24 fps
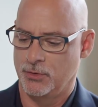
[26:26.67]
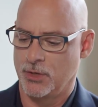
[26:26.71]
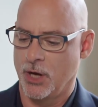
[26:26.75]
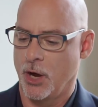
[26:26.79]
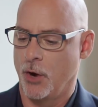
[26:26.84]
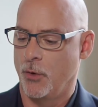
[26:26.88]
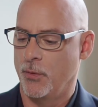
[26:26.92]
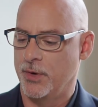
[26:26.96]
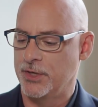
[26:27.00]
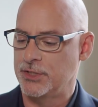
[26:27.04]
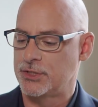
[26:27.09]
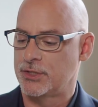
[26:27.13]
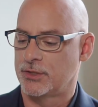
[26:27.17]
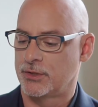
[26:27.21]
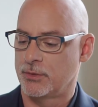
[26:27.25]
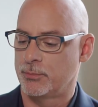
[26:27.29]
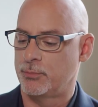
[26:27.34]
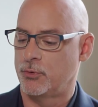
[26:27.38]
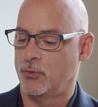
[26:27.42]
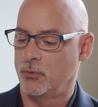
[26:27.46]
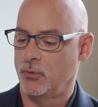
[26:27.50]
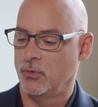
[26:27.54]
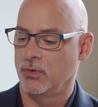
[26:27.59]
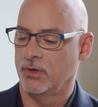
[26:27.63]
go into the
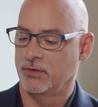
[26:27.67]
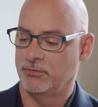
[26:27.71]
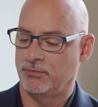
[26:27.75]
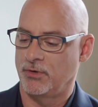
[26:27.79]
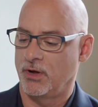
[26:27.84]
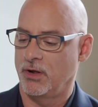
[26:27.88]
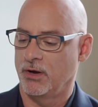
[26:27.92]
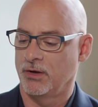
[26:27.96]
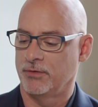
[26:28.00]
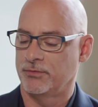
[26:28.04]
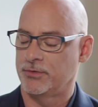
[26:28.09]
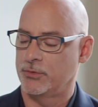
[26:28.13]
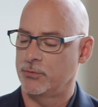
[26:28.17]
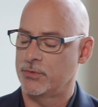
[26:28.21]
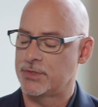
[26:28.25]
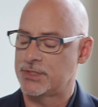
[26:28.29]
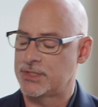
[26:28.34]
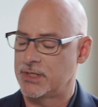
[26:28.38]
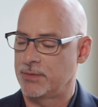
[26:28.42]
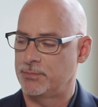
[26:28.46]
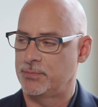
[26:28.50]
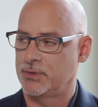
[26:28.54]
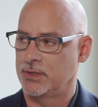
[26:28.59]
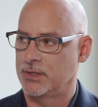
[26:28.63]
pool of all of the
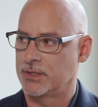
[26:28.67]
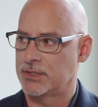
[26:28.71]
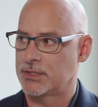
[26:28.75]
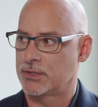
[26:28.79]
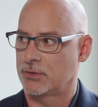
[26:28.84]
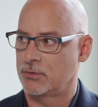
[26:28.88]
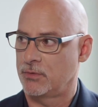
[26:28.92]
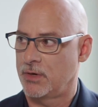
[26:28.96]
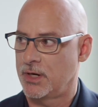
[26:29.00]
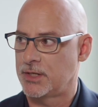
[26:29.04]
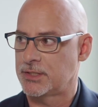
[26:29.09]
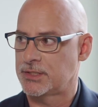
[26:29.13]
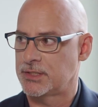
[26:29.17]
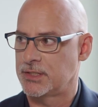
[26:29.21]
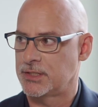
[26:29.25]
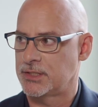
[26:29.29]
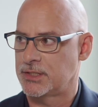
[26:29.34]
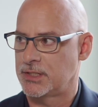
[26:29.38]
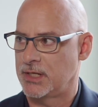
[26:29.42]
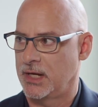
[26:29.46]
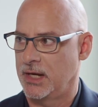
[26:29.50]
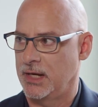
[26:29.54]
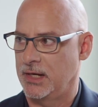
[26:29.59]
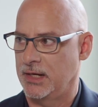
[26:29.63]
recipients across the
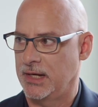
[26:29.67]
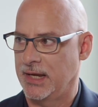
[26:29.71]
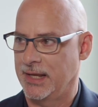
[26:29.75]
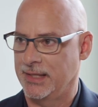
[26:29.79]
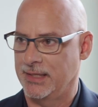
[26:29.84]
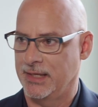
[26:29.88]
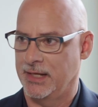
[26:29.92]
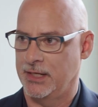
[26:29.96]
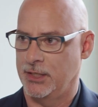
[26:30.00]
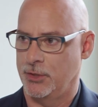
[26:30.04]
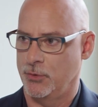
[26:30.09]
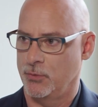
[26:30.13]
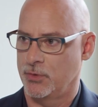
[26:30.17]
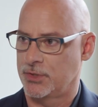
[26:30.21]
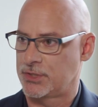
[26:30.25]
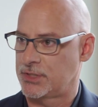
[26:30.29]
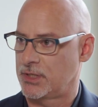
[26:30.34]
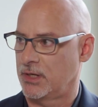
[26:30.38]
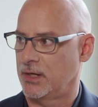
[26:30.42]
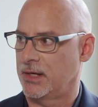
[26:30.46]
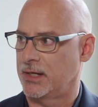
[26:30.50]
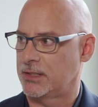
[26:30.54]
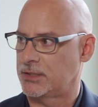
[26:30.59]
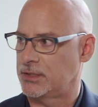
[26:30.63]
state, and then you were
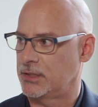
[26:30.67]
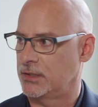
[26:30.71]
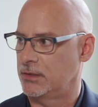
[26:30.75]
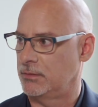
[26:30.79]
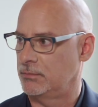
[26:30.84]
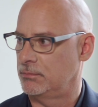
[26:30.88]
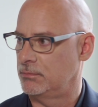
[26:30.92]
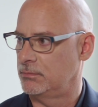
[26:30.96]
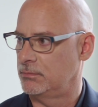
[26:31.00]
selected